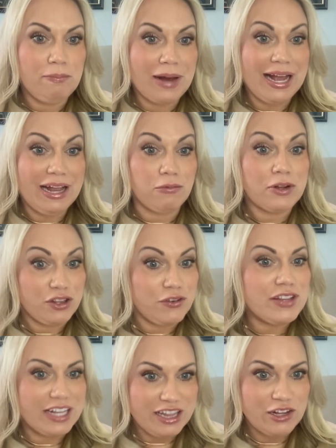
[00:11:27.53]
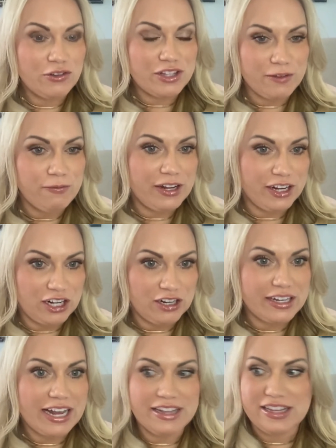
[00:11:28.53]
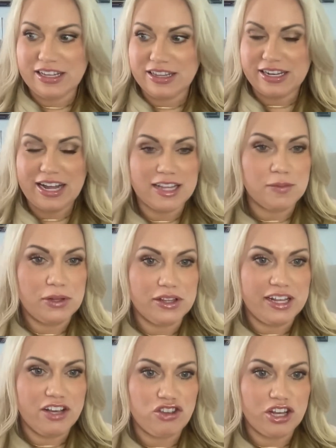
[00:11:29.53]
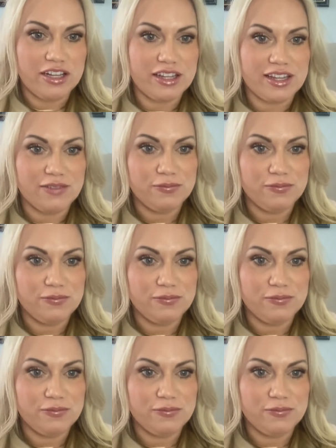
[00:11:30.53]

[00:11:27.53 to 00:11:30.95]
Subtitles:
by reducing those severe cases and hospitalizations.